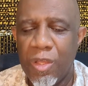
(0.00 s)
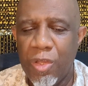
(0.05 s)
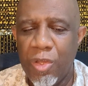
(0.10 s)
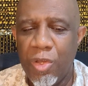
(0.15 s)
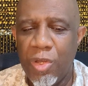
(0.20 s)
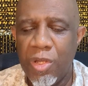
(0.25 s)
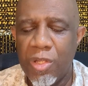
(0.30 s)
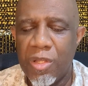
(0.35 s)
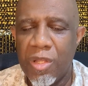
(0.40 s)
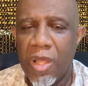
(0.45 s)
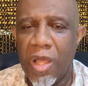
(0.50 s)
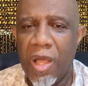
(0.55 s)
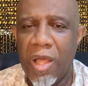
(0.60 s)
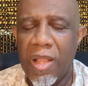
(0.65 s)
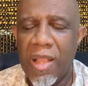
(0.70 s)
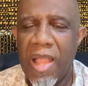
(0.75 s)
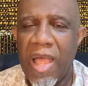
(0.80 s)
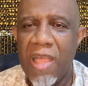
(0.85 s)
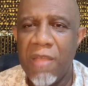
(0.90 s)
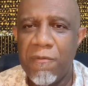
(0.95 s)
good
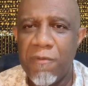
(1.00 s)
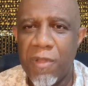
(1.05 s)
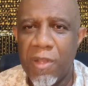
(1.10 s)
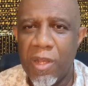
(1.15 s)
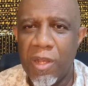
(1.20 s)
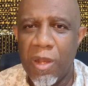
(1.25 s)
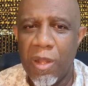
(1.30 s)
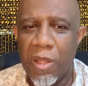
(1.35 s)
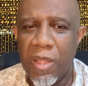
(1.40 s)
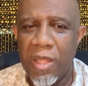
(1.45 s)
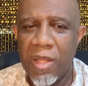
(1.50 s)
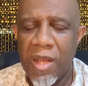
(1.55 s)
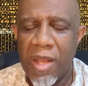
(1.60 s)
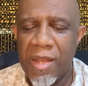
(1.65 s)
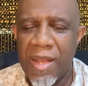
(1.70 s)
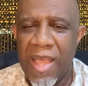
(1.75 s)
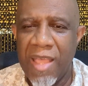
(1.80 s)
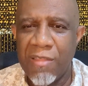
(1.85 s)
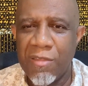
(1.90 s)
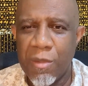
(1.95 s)
life in a
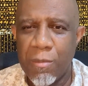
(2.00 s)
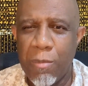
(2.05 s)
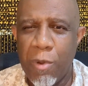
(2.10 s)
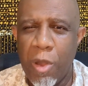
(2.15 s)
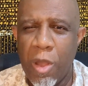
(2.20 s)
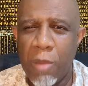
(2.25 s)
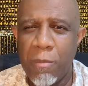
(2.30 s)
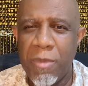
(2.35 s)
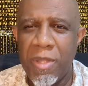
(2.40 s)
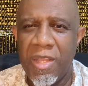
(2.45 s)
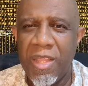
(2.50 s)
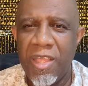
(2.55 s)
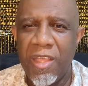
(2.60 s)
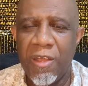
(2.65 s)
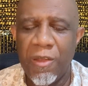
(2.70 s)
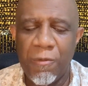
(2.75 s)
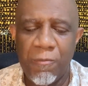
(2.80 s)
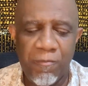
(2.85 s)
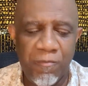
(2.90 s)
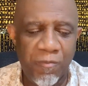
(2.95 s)
nice apartment
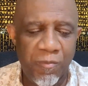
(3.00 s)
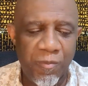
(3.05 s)
here.